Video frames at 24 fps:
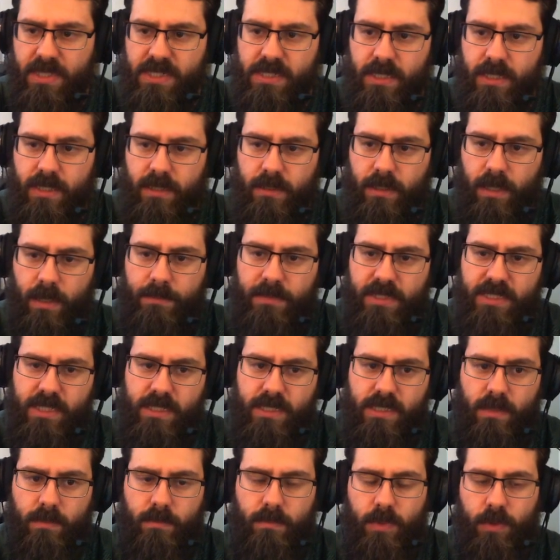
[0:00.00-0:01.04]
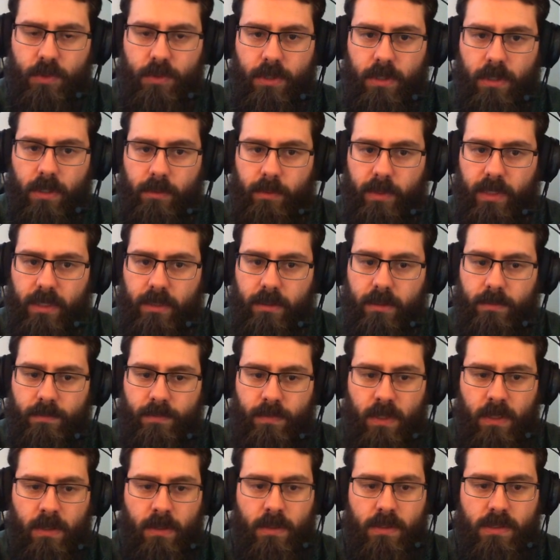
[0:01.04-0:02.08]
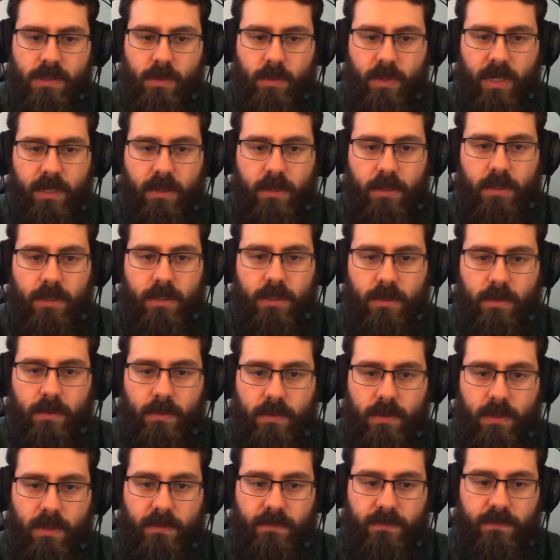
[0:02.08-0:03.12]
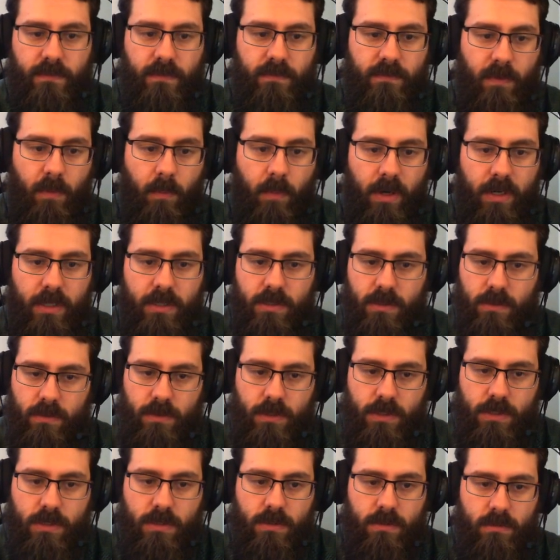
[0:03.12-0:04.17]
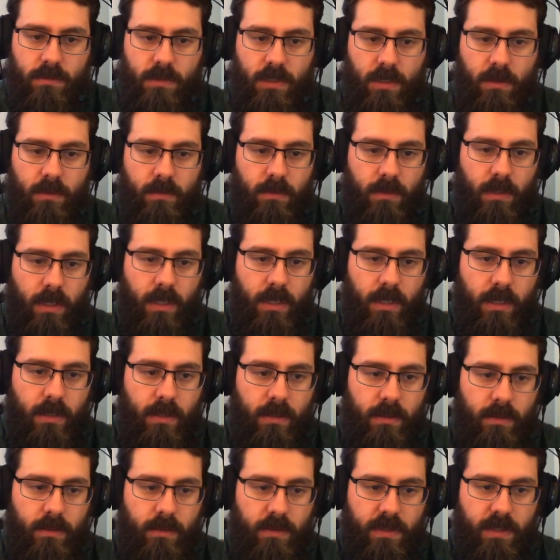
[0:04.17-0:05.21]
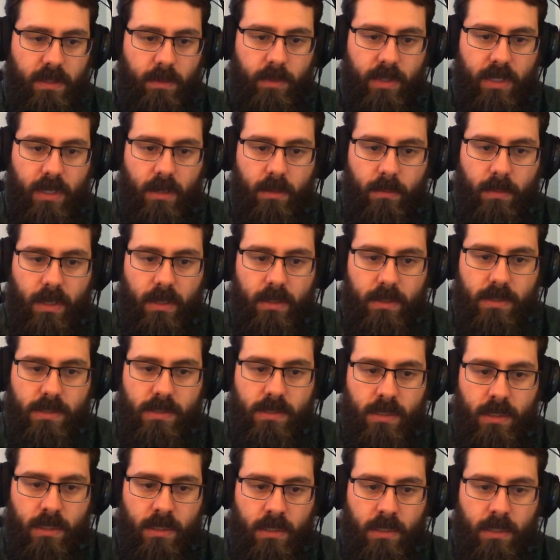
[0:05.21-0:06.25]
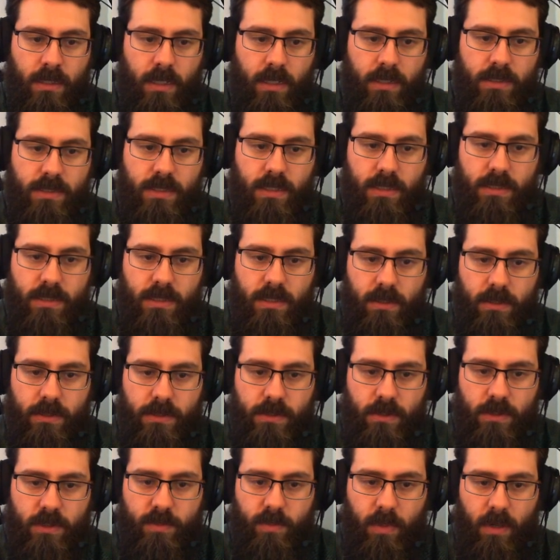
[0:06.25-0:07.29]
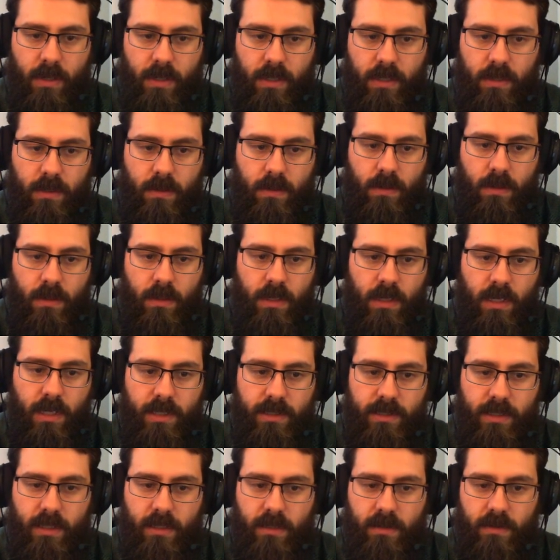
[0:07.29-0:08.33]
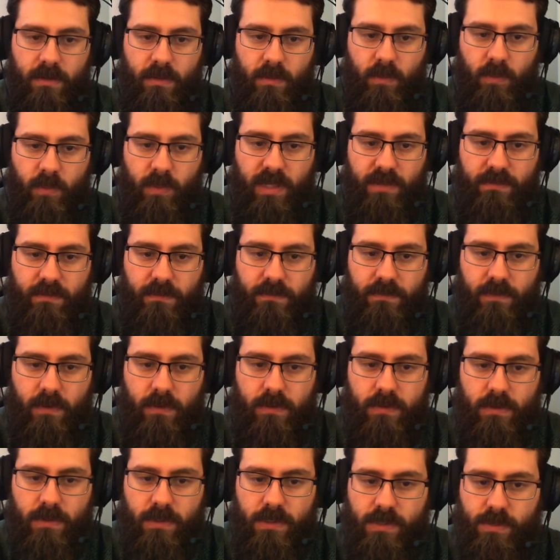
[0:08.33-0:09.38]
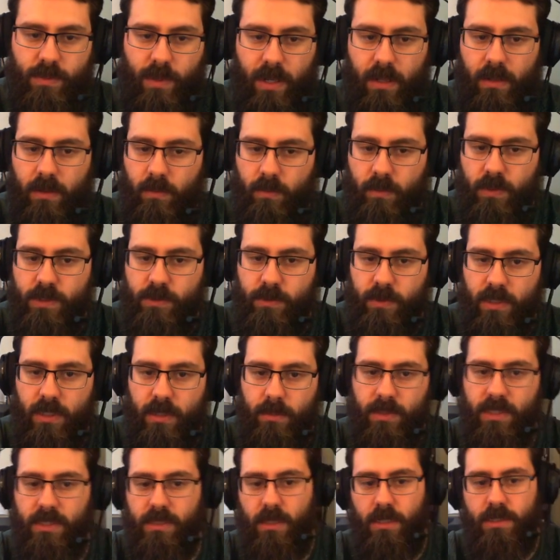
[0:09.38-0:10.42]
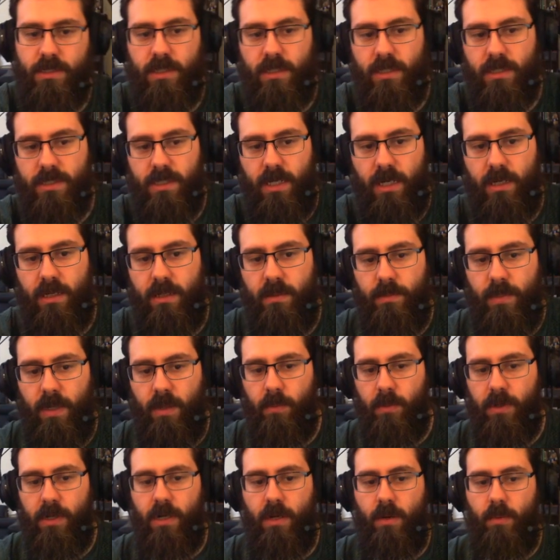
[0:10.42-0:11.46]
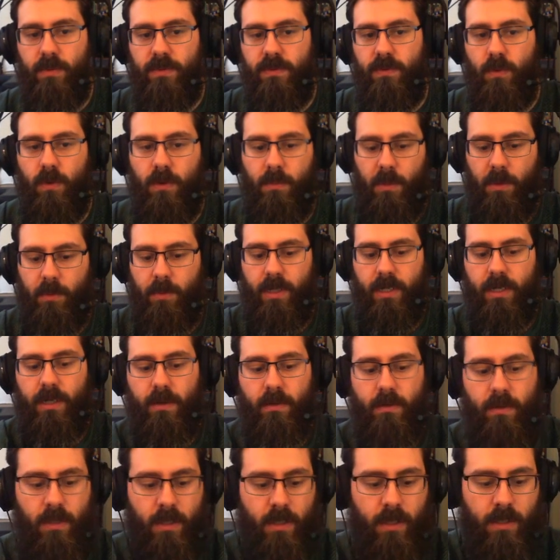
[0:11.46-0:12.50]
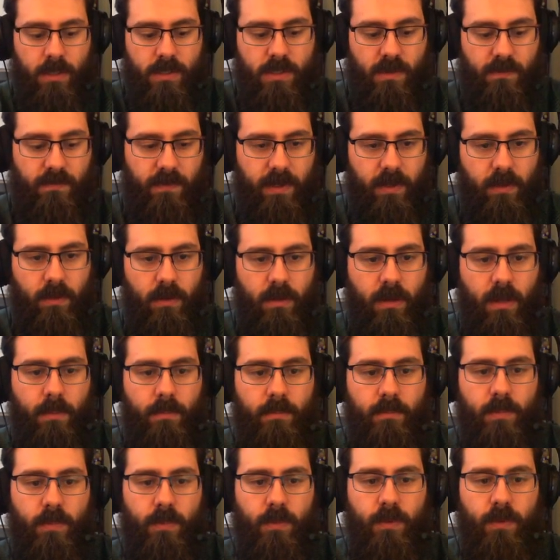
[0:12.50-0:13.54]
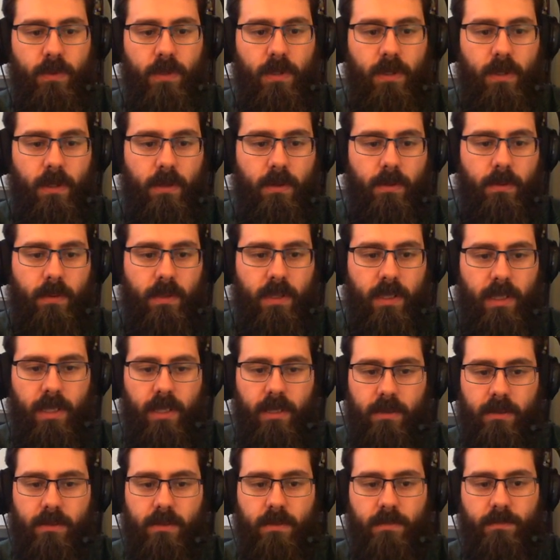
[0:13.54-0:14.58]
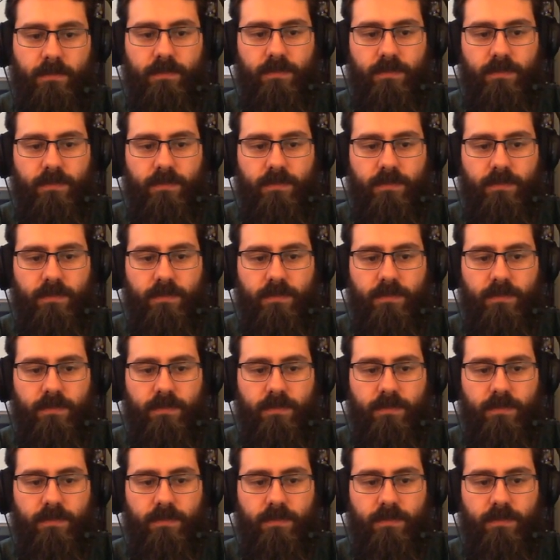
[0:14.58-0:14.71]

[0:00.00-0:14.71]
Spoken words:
missing some Moonglow ink. So what I could do, if I wanted to, just, you know, the only thing that we care about is this little search bar here, and then we have a filter as well, which we're going to be touching in a second, but we're going to go with normal right now. So if I look up Moonglow ink,